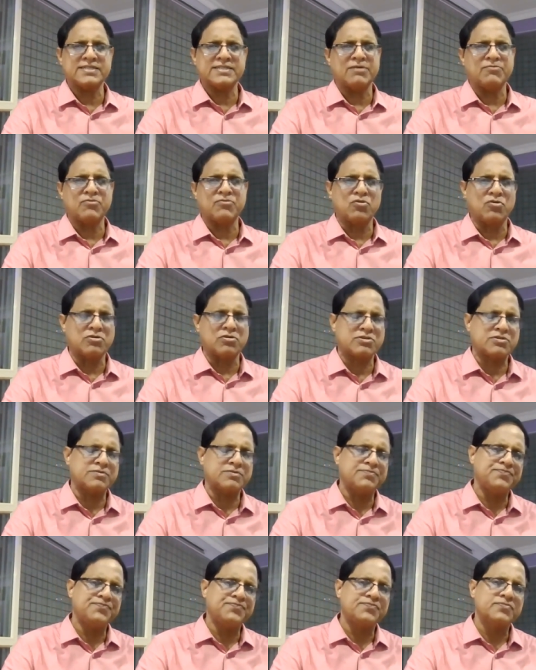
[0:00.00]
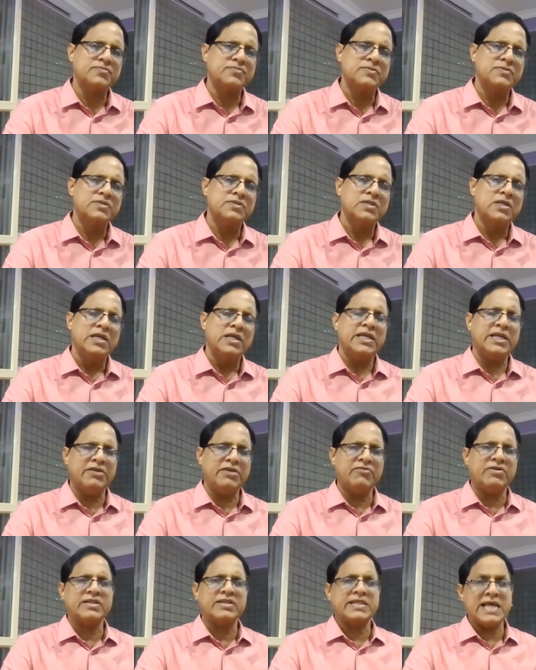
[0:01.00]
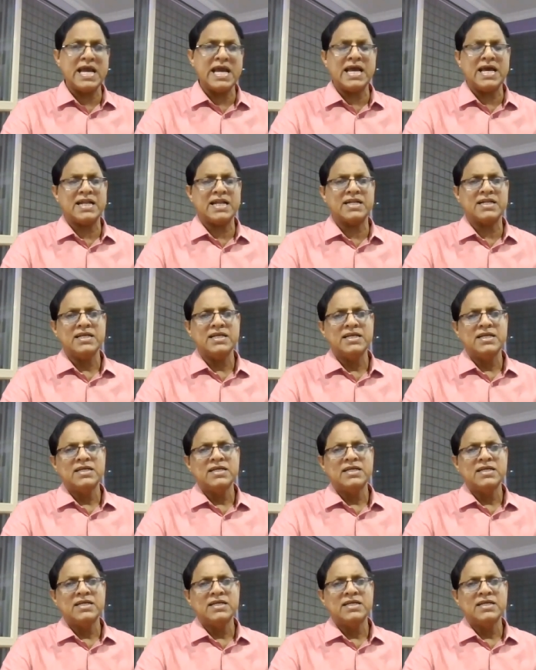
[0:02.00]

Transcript: some rules. Even there,